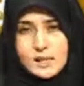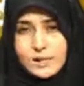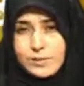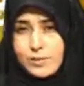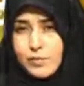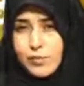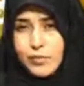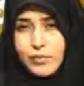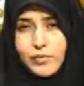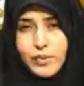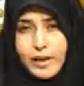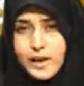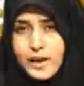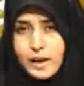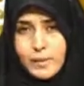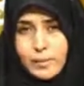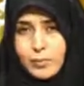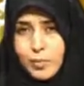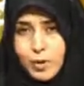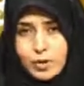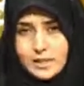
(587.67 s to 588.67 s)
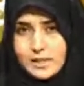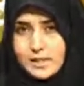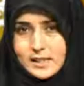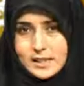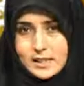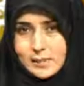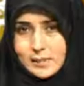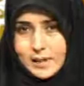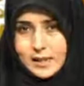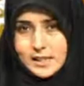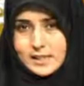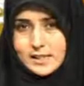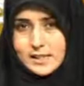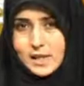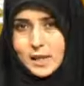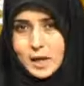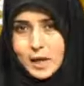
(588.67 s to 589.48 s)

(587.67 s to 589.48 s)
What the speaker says: is very important namaz.